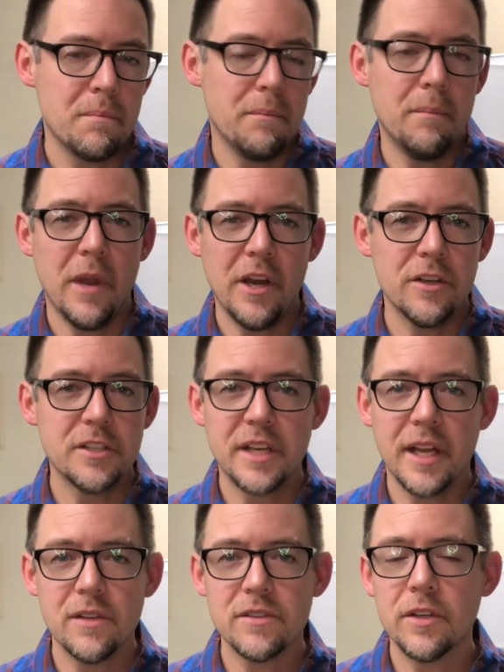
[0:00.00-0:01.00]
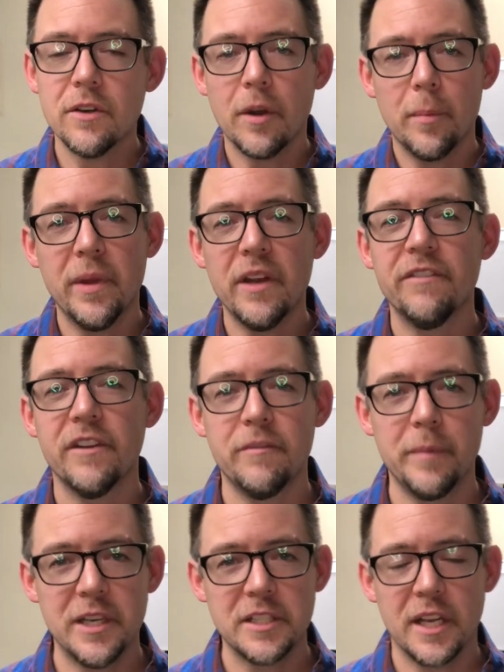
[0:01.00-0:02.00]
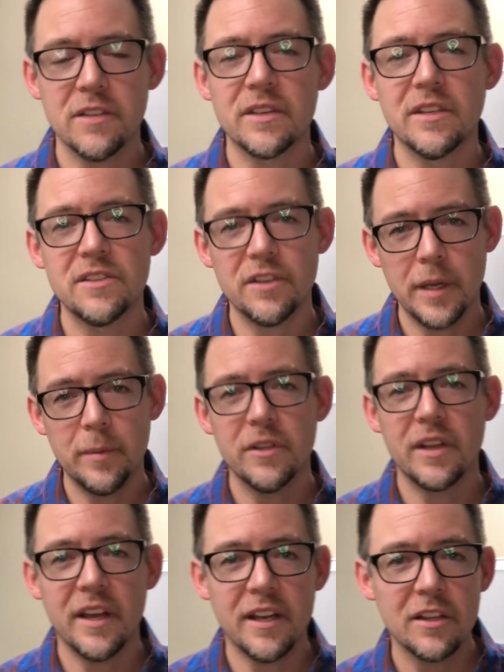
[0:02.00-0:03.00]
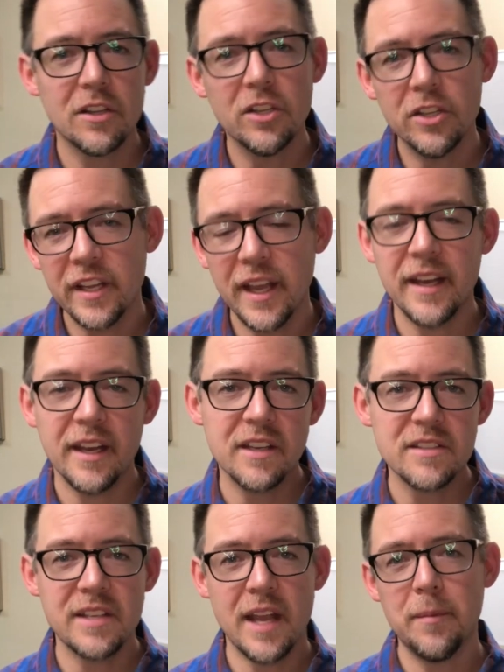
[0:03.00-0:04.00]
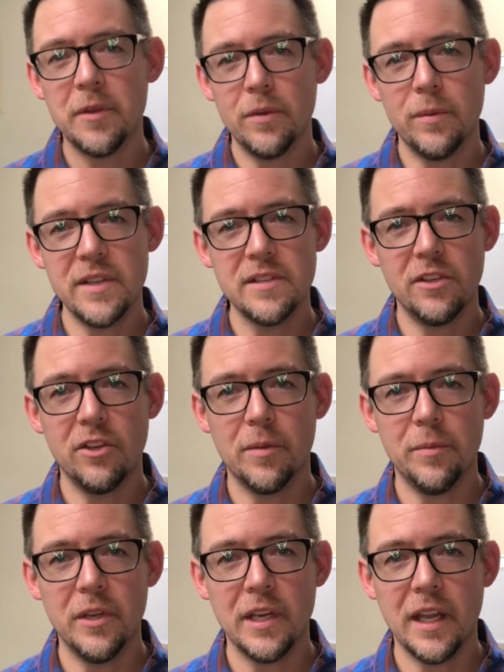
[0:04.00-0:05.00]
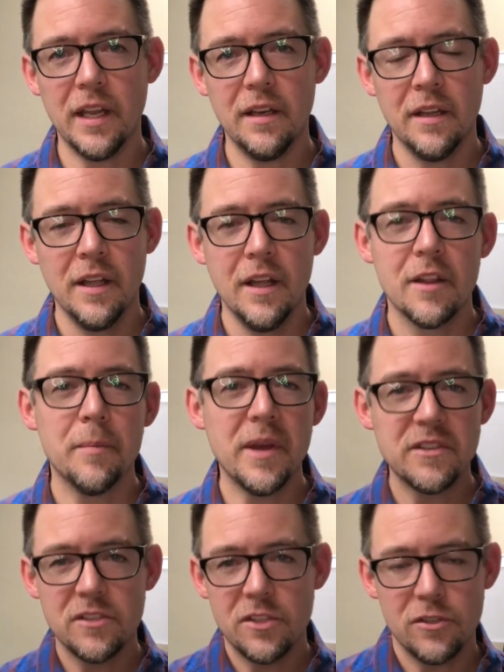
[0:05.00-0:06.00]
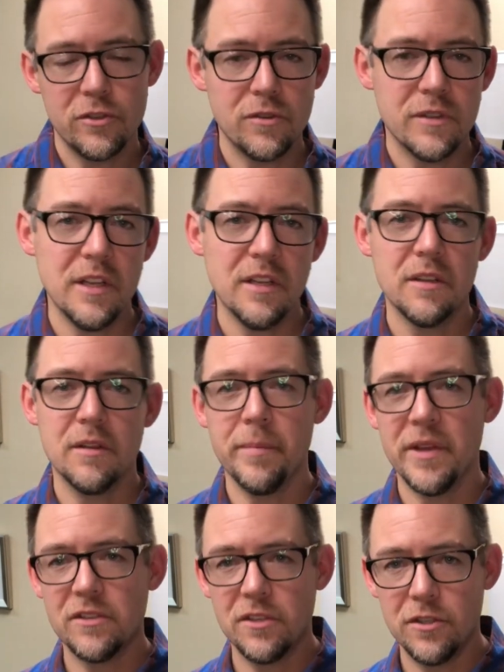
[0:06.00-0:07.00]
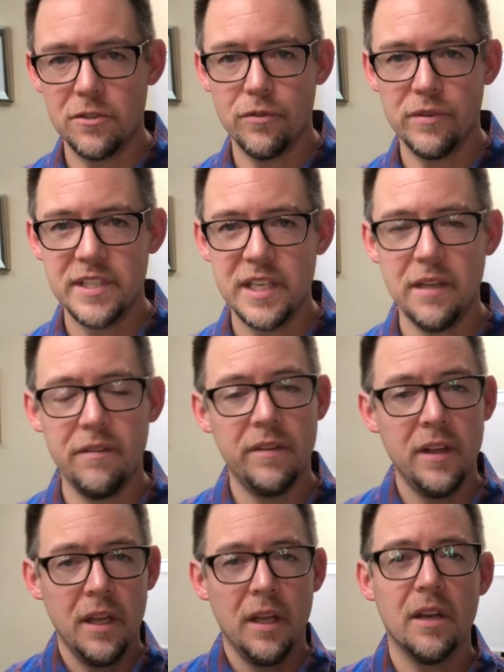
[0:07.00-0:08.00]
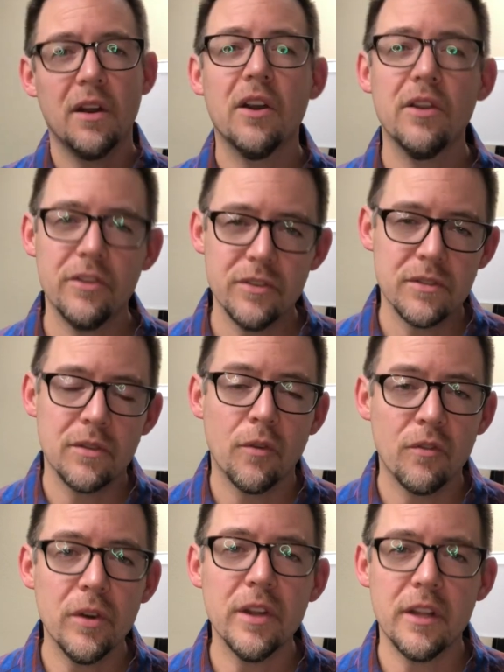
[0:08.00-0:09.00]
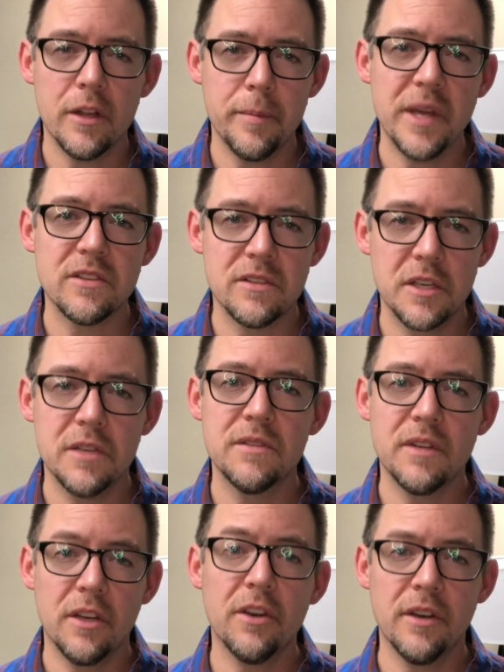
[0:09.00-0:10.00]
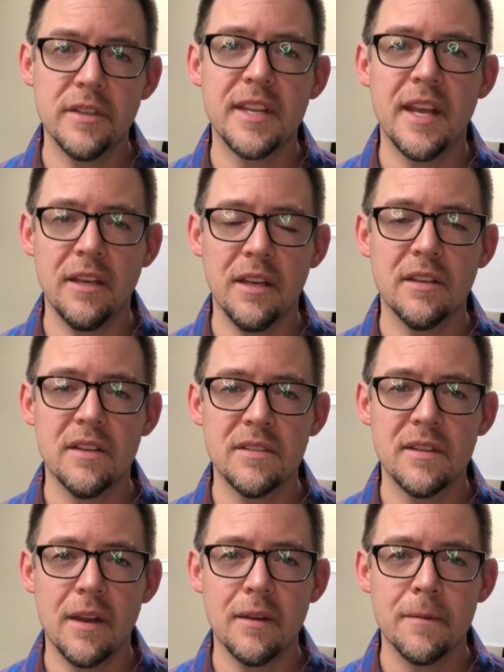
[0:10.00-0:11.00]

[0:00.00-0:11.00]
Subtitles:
marriage counseling, or a benefit of marriage counseling, is you're able to kind of look at, examine the ways that you communicate, the messages you send, the messages you receive, and are those really the messages that you're intending to send?